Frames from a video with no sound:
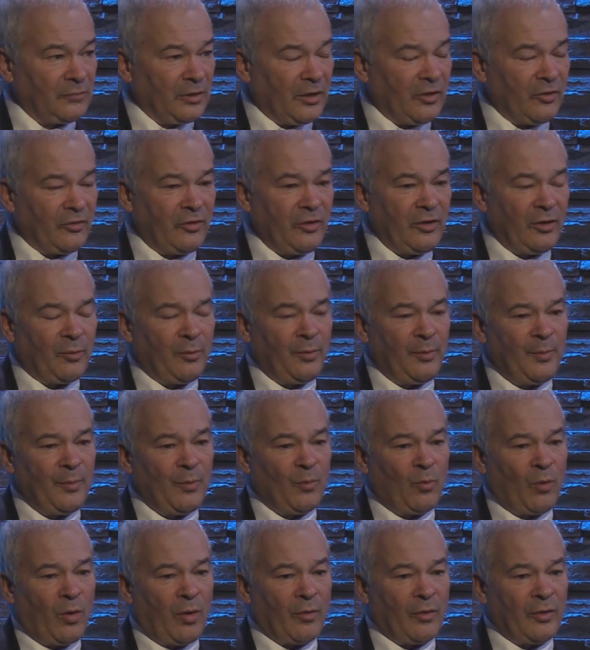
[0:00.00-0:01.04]
Because, you know, we've
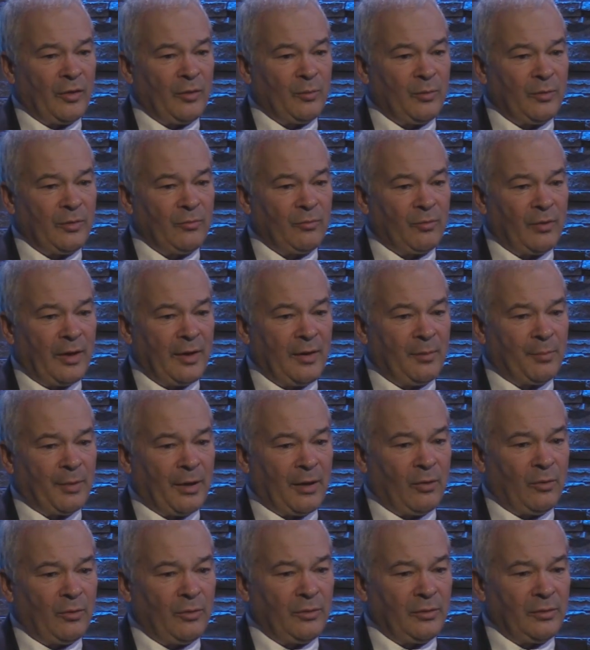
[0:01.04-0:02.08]
been worried. We read
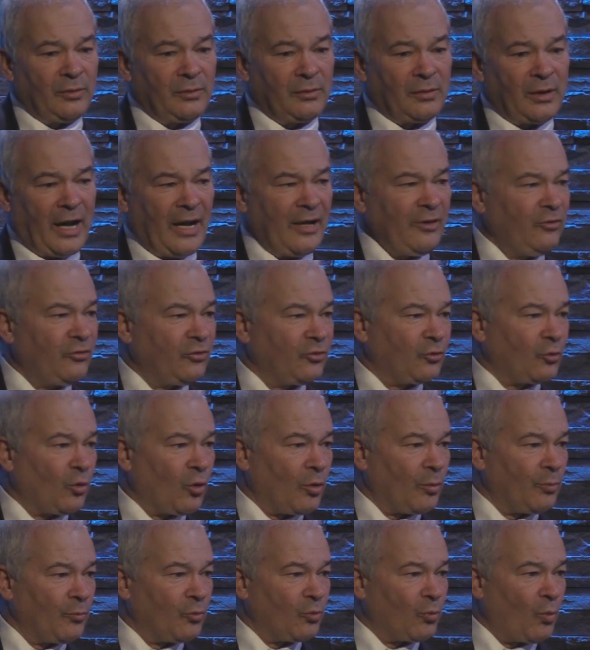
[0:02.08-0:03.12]
about ice
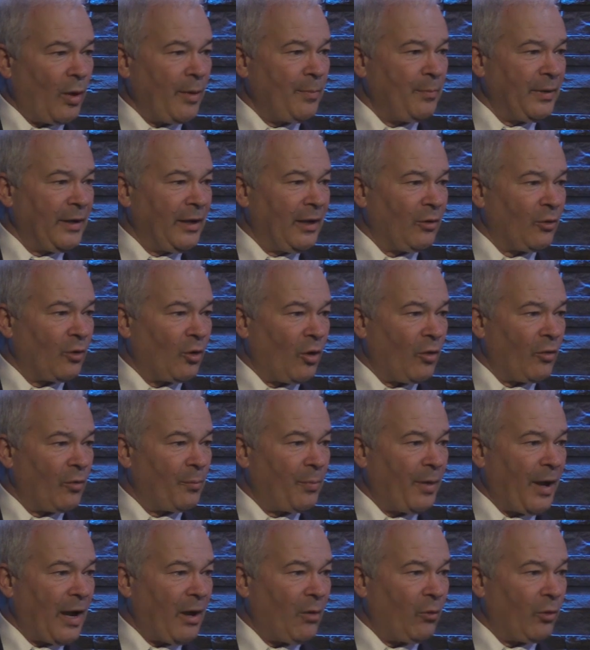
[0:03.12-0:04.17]
storms wiping out all the
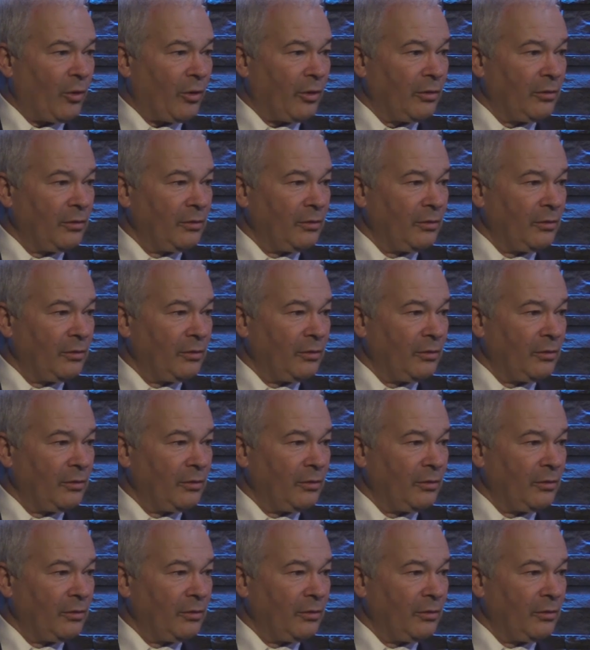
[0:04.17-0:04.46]
power.